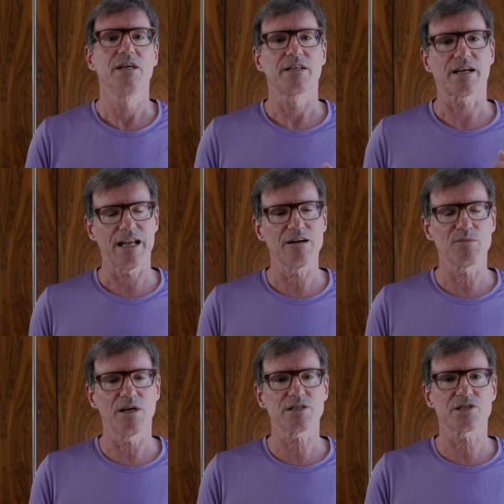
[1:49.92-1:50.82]
The
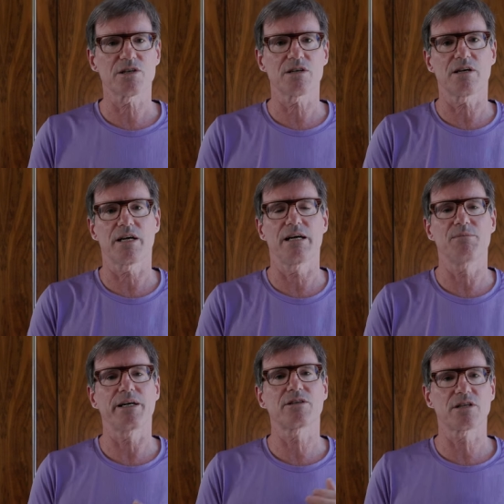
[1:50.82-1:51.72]
Cloudmonster,
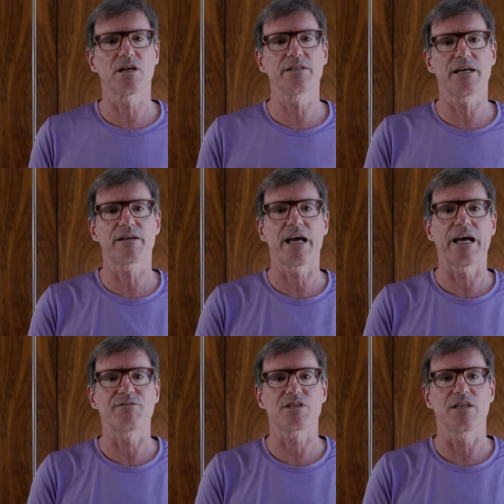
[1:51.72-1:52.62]
I could have gone down a
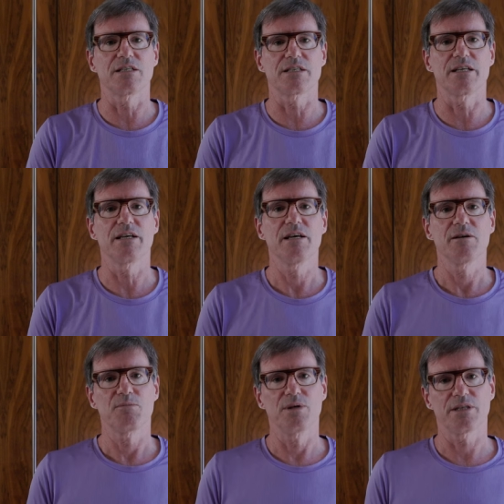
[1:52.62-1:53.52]
half size in,
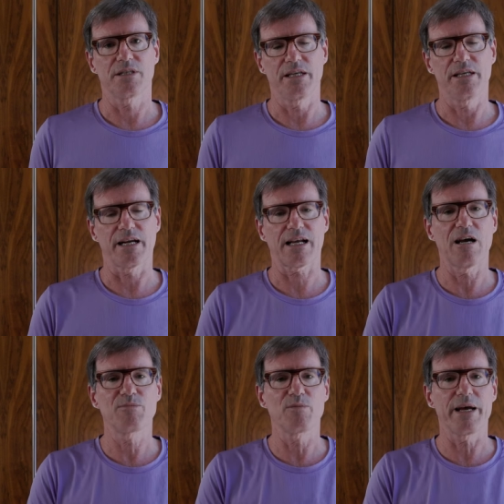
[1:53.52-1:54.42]
but the
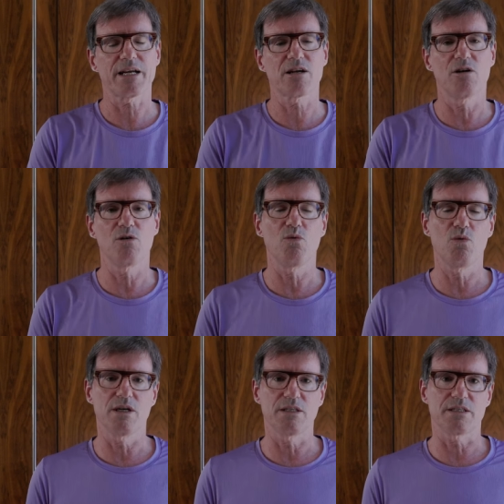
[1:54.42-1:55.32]
Cloudboom Echo
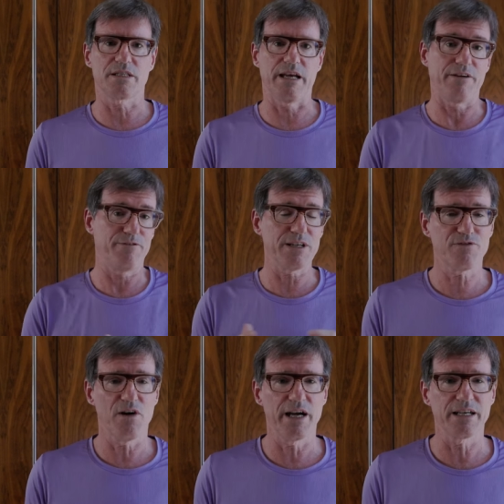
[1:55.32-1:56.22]
was fits
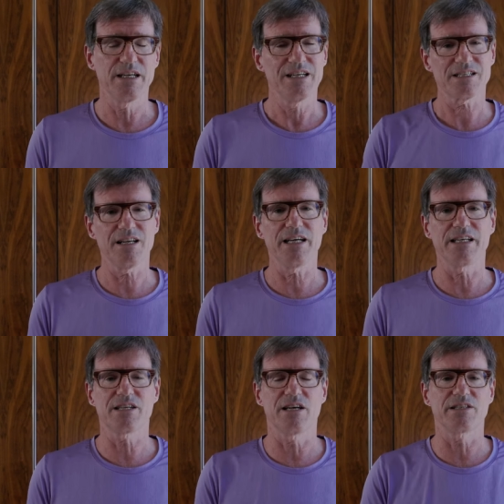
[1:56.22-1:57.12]
fine,
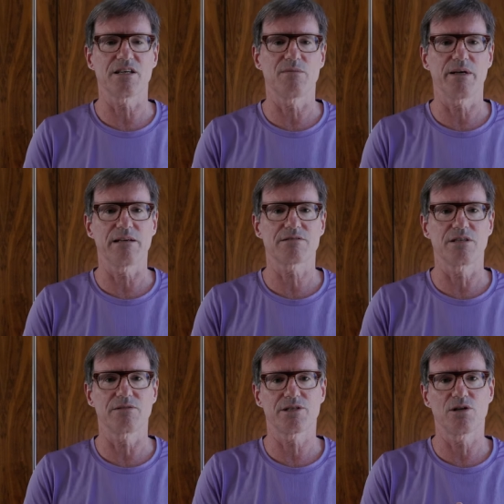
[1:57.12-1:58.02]
slightly tight on my
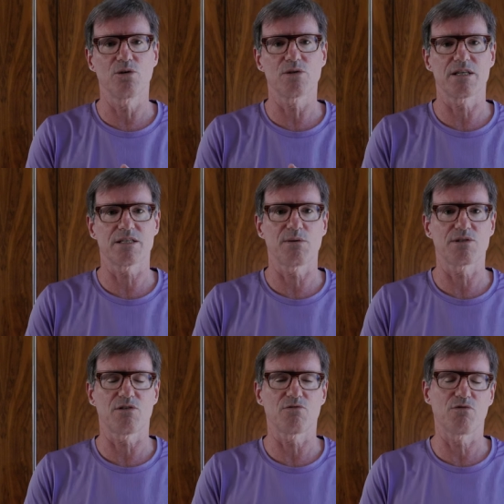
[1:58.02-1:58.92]
outside toes as I
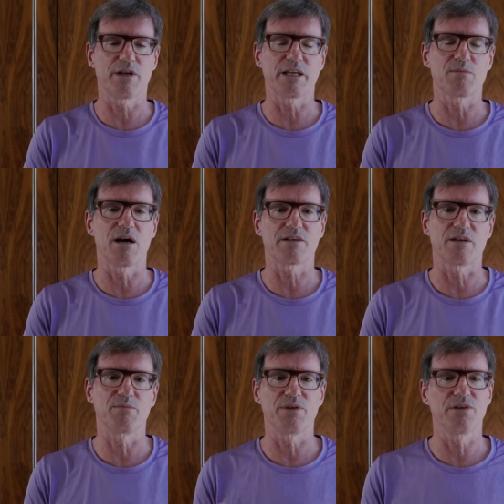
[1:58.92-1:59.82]
was running the
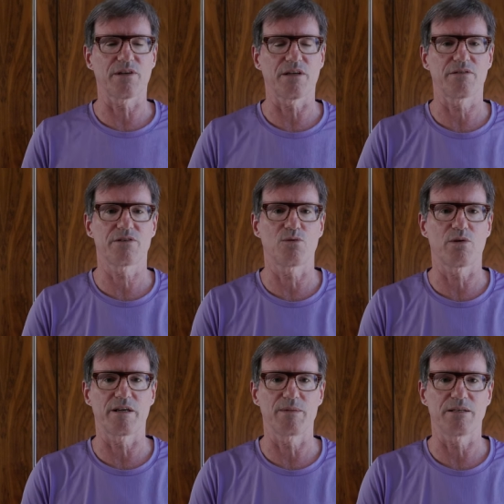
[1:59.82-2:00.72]
marathon, but nothing to
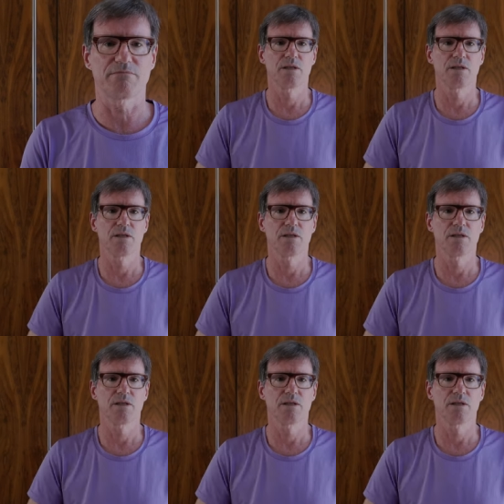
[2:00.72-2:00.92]
worry about.